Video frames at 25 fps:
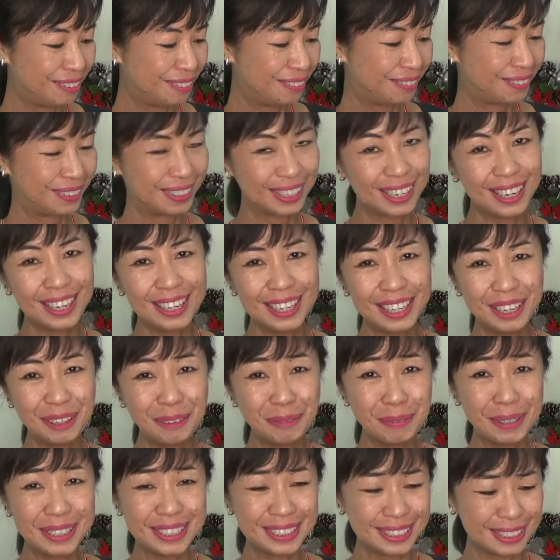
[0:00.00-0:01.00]
But I can't help
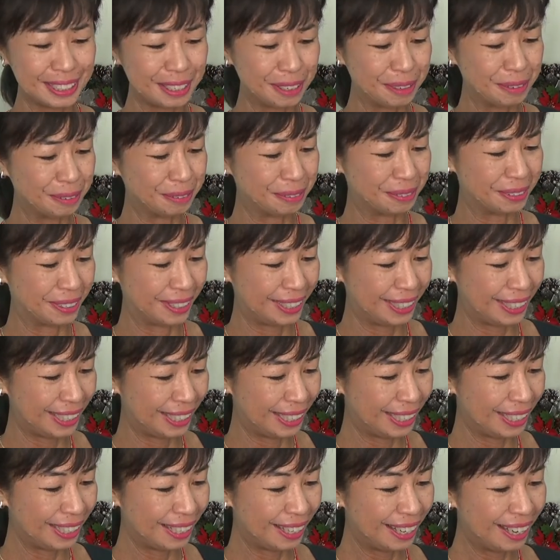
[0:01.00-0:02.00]
myself,
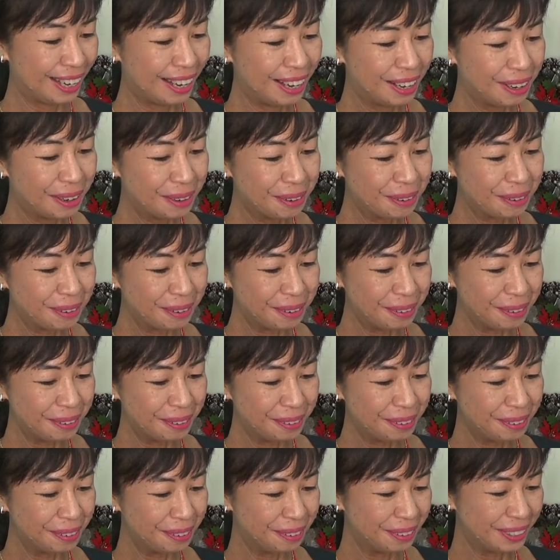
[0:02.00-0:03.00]
right?
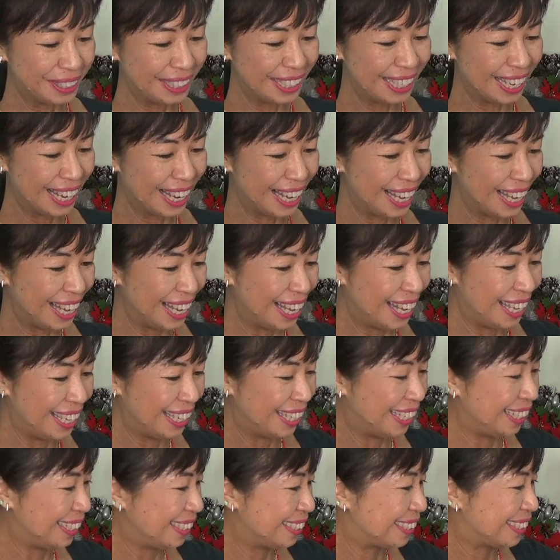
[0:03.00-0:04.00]
Ooh,
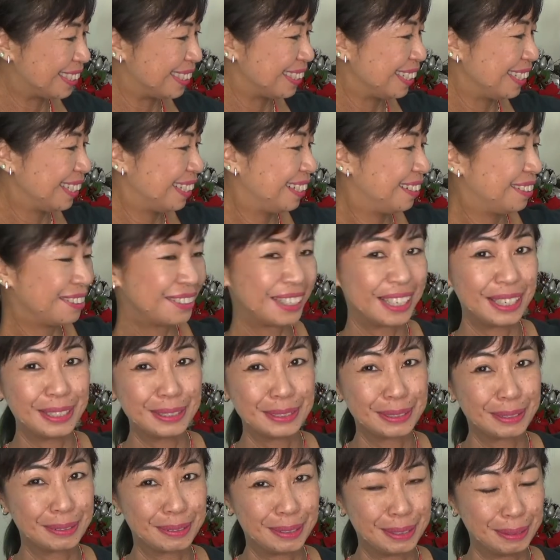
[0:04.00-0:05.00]
nice! Okay,
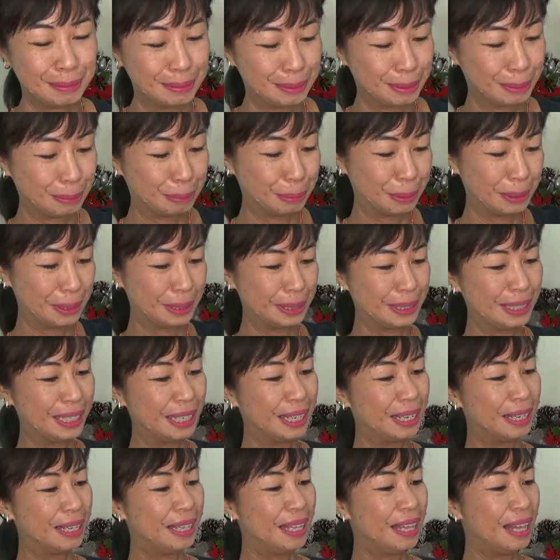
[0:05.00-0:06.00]
sorry, let's put this
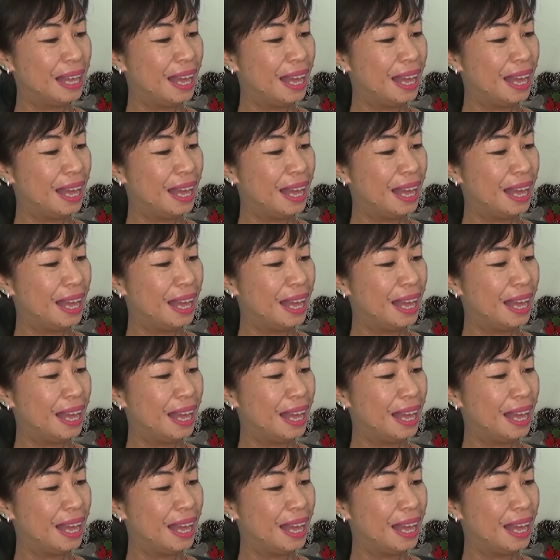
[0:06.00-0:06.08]
here.